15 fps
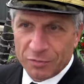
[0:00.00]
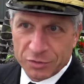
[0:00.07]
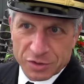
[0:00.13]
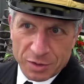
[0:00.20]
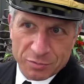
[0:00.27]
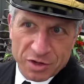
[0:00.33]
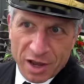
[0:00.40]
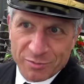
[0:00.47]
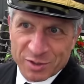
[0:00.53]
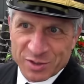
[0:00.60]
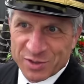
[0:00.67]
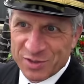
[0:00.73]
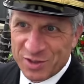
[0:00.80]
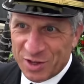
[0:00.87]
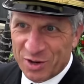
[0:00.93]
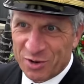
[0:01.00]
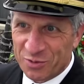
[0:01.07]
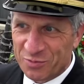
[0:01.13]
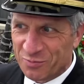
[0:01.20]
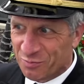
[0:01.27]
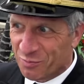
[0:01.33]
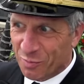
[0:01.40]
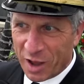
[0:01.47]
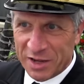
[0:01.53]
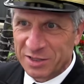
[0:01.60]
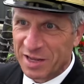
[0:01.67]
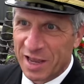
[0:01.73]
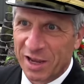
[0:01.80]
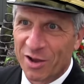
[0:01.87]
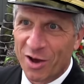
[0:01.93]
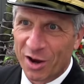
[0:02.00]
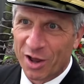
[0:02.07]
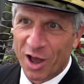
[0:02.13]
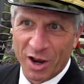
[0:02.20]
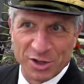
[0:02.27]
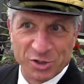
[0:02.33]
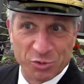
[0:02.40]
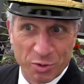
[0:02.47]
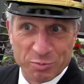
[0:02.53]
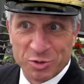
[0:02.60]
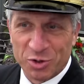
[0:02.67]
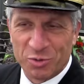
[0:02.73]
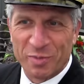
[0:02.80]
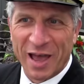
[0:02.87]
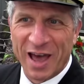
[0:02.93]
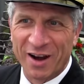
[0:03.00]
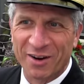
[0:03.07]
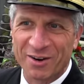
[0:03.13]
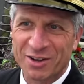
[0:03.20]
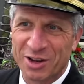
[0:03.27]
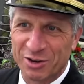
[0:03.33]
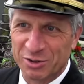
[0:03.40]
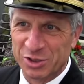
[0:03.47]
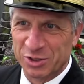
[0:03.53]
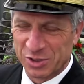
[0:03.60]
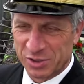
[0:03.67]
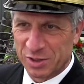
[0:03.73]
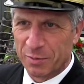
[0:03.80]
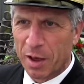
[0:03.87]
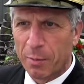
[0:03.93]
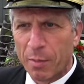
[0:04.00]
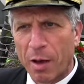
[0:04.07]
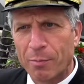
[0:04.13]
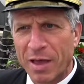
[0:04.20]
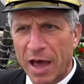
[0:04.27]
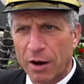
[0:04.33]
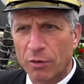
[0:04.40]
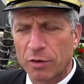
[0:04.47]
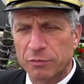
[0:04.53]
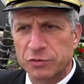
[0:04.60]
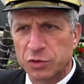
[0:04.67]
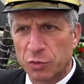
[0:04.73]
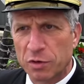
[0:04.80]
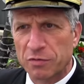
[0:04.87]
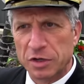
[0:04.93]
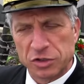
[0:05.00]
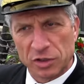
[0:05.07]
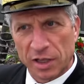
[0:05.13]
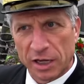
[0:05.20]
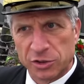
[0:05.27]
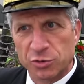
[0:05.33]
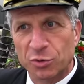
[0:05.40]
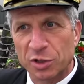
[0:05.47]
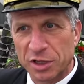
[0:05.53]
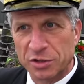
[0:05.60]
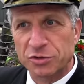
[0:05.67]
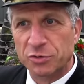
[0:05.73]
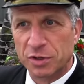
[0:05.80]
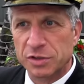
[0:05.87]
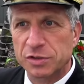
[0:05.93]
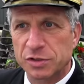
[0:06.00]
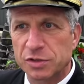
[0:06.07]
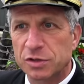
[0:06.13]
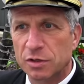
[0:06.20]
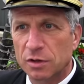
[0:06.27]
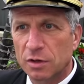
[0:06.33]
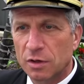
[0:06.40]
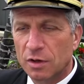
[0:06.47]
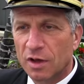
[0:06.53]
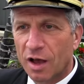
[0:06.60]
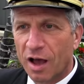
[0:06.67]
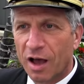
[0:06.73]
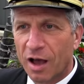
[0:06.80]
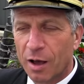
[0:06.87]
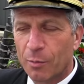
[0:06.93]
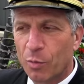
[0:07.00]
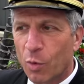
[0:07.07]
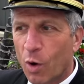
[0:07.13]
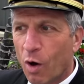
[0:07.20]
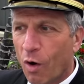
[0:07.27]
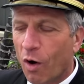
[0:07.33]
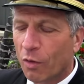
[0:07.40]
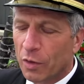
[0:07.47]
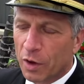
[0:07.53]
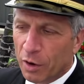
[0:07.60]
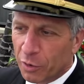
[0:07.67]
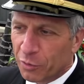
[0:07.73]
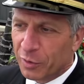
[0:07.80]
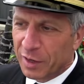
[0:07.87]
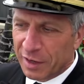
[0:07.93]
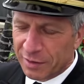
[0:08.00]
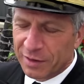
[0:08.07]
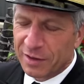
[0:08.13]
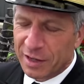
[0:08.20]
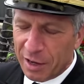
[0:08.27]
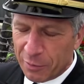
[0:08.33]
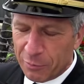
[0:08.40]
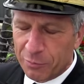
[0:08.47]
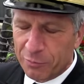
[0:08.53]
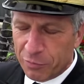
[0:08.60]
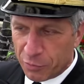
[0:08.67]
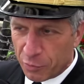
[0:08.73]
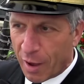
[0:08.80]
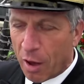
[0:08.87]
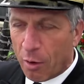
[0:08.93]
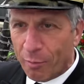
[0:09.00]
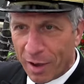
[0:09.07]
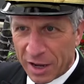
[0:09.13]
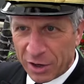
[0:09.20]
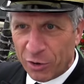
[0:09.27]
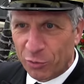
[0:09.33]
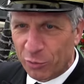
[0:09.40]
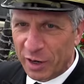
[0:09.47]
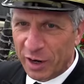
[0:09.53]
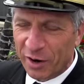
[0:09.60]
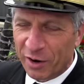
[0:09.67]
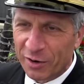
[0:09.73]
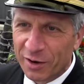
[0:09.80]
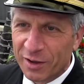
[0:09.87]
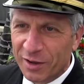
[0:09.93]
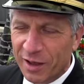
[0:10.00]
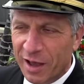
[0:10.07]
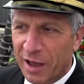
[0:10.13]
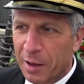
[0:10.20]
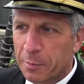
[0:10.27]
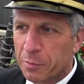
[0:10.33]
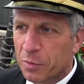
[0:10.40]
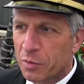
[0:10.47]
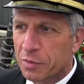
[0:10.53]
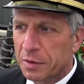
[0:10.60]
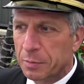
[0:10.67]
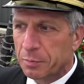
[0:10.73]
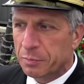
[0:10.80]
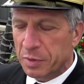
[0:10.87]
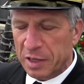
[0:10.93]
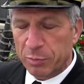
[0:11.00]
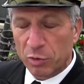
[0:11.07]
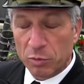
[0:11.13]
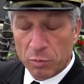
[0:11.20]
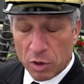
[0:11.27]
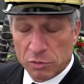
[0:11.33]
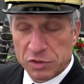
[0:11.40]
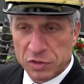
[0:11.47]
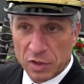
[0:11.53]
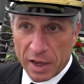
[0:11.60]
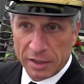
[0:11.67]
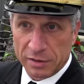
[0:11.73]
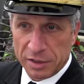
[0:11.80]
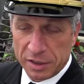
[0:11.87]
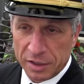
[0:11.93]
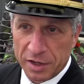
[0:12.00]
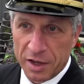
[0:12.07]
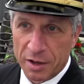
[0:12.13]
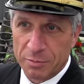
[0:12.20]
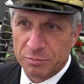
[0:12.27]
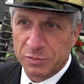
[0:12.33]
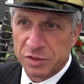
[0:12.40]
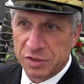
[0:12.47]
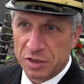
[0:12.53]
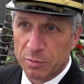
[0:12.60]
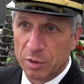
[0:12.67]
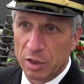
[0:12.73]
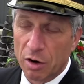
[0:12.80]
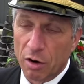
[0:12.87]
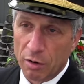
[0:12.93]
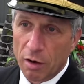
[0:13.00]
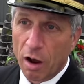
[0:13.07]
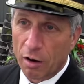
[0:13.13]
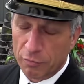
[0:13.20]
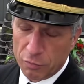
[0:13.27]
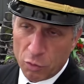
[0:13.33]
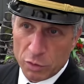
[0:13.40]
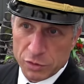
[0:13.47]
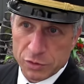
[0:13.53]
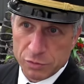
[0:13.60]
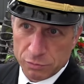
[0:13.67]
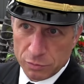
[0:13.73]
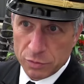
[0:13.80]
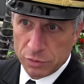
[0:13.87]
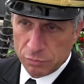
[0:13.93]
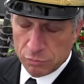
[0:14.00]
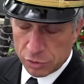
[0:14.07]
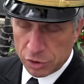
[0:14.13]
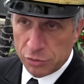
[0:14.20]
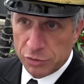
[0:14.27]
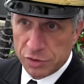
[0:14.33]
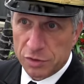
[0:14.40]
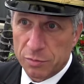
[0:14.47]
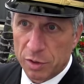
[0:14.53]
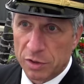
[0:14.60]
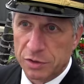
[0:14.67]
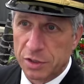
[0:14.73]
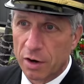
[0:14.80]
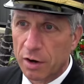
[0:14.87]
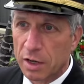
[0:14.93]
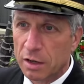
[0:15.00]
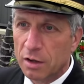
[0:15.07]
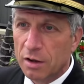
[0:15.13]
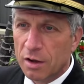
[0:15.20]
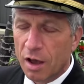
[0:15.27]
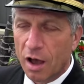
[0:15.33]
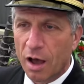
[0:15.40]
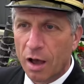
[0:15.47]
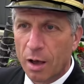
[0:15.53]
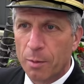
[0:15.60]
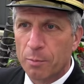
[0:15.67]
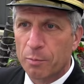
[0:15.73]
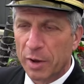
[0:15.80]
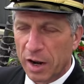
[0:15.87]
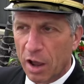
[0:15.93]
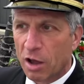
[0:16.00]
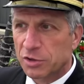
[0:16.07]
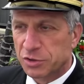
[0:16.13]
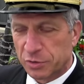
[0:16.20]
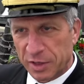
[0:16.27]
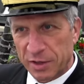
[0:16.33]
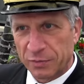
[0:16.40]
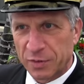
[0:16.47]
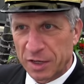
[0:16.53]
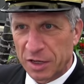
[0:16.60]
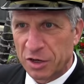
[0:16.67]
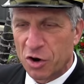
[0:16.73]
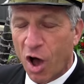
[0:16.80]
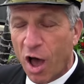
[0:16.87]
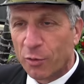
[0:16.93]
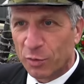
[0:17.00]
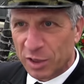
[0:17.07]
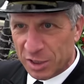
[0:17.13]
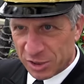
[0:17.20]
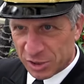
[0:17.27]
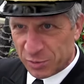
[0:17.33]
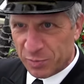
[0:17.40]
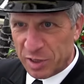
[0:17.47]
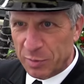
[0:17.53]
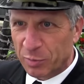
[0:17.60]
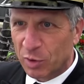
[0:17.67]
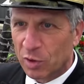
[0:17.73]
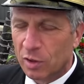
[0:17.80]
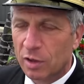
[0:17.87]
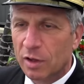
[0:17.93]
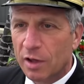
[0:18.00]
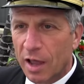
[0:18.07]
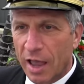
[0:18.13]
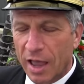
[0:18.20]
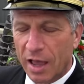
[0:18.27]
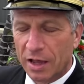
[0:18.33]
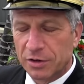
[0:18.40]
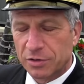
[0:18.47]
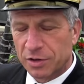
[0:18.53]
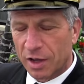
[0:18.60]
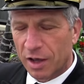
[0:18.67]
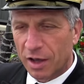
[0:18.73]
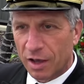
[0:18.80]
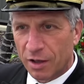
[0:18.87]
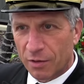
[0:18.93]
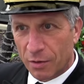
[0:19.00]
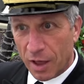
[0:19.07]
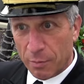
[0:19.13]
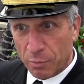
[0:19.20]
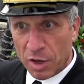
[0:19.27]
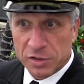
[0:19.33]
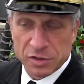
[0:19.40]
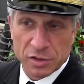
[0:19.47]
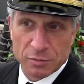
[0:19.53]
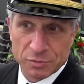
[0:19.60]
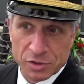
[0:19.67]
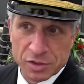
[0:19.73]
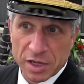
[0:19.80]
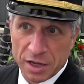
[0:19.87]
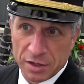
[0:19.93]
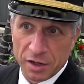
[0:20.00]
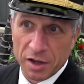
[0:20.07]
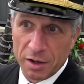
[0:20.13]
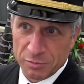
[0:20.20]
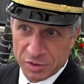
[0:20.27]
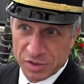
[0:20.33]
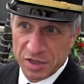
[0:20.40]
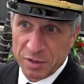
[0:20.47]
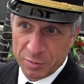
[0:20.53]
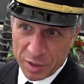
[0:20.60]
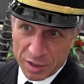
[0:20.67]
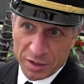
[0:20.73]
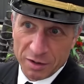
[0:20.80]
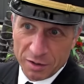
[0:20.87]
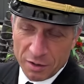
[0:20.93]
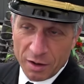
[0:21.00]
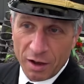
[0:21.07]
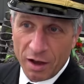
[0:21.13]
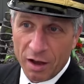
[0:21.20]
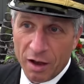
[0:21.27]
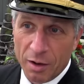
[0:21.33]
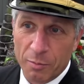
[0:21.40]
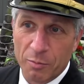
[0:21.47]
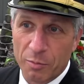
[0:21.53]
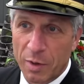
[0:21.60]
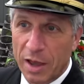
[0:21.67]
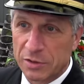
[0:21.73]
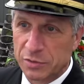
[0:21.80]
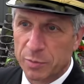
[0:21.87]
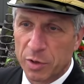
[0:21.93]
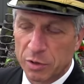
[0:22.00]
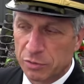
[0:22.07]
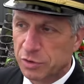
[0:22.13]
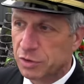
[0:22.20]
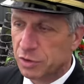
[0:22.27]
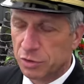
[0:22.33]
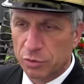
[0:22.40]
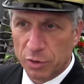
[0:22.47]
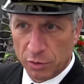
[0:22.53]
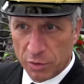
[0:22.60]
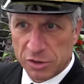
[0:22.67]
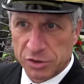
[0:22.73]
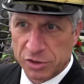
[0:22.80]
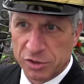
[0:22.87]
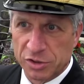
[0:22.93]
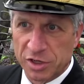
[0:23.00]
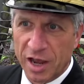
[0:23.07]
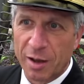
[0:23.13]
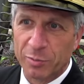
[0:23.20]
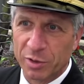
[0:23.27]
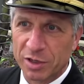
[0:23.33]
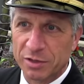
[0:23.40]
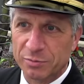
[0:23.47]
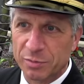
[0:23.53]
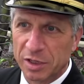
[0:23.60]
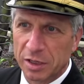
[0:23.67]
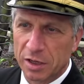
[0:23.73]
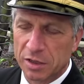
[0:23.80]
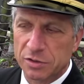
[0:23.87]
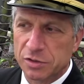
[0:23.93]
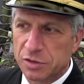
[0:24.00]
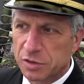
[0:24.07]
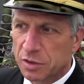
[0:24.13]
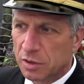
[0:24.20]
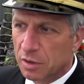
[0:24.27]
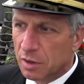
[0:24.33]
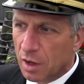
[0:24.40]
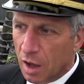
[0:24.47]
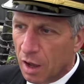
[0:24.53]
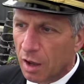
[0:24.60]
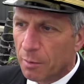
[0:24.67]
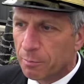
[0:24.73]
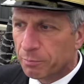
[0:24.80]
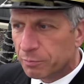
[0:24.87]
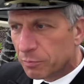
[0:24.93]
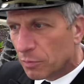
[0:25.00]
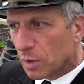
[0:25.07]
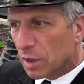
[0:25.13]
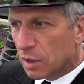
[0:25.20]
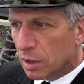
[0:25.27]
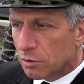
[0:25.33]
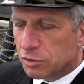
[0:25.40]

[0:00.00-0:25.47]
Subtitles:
sometimes it's, you know, my take on a scriptural matter, you know, just as a matter of sort of intellectual interest. Although, you know, throughout my career, the people most likely to come see me are of course, the Jews in the military, but I also get the non-religious people, and Muslims tend to come see me, as opposed to a Christian chaplain, because, you